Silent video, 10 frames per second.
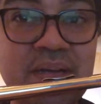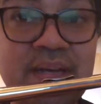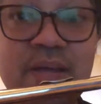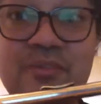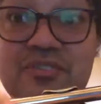
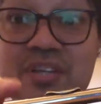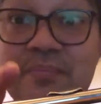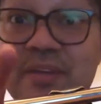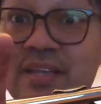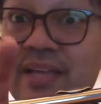Now there's
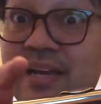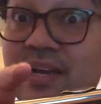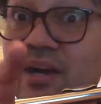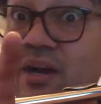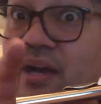something that
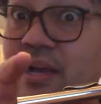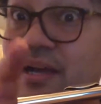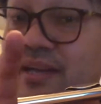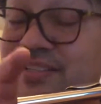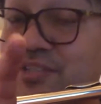
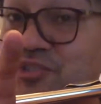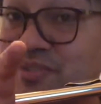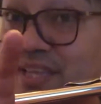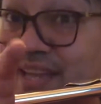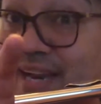
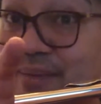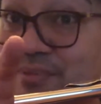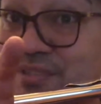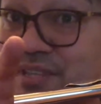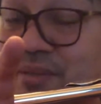additionally that
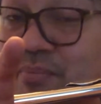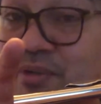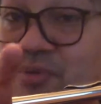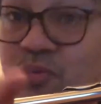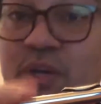happens in the
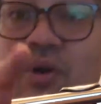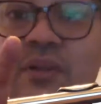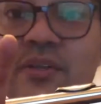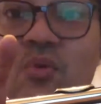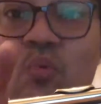middle. We
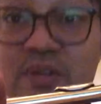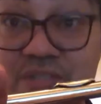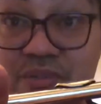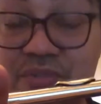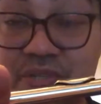call it a
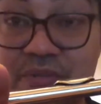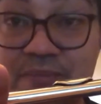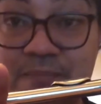whistle tone.